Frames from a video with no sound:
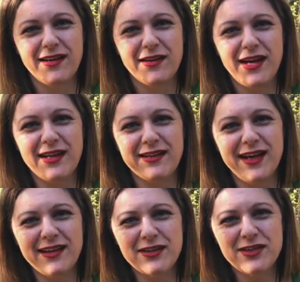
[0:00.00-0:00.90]
And in
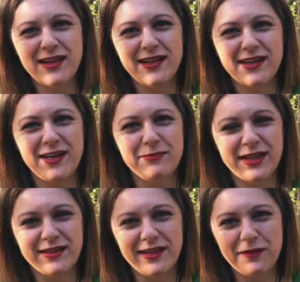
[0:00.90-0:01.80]
energetic and
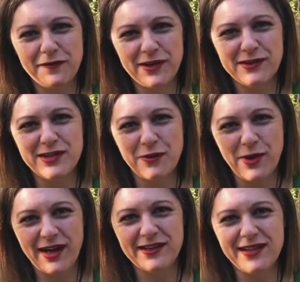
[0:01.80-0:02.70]
magnetic fields
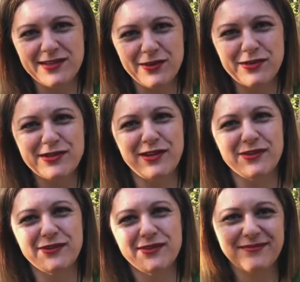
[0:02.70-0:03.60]
around us also.
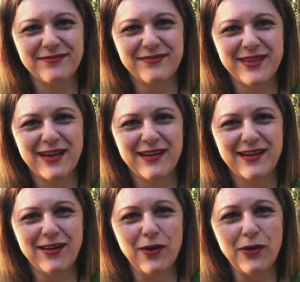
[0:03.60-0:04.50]

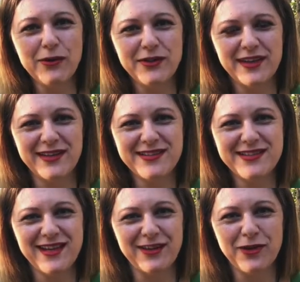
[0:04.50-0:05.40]
All
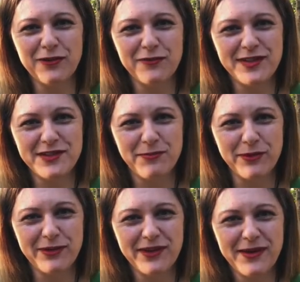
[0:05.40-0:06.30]
these are not
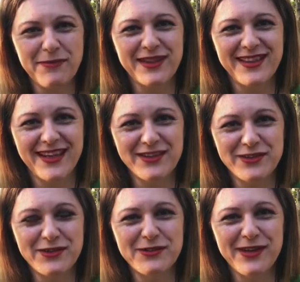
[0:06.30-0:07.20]
visible, but they
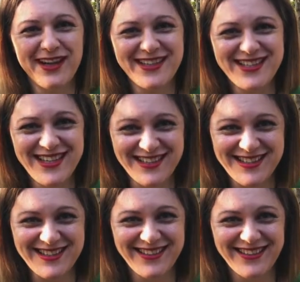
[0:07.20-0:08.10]
do
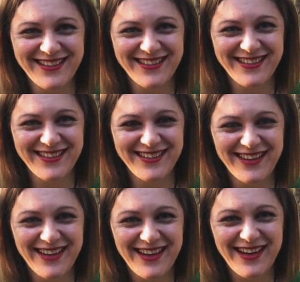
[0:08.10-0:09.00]
exist.
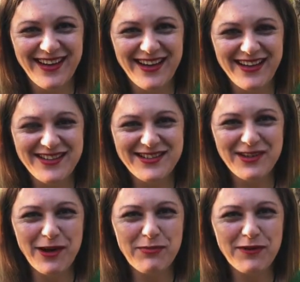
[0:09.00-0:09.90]

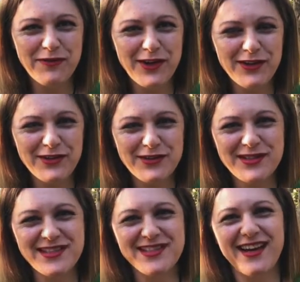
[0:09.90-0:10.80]
So I prefer to use
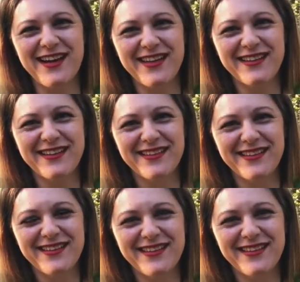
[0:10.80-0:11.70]
the saying,
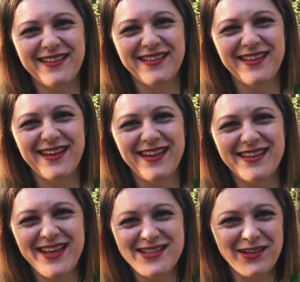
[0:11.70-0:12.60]

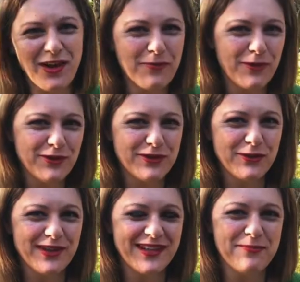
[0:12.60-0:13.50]
there's a lot more to
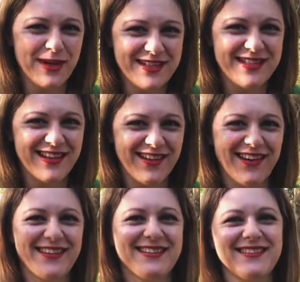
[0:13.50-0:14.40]
it than meets the
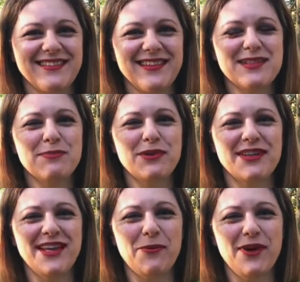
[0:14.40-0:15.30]
eye. Let's put it
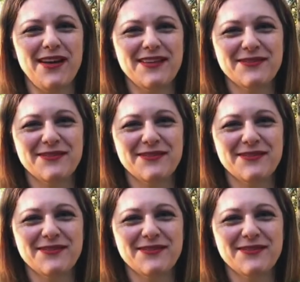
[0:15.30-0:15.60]
that way.